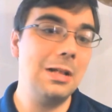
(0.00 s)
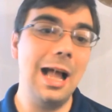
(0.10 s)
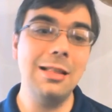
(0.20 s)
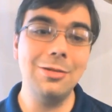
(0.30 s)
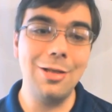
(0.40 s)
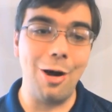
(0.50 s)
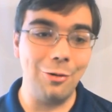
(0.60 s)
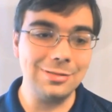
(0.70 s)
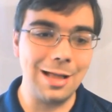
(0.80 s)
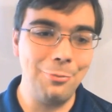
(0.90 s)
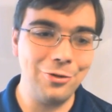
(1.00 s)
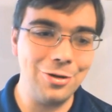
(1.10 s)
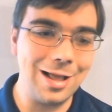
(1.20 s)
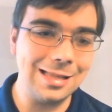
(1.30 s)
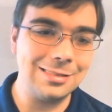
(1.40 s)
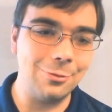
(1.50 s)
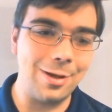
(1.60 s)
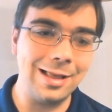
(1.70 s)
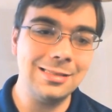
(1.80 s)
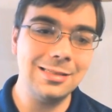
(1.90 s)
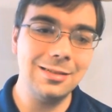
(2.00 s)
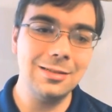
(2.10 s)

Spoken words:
I don't know. It's up for you guys to write.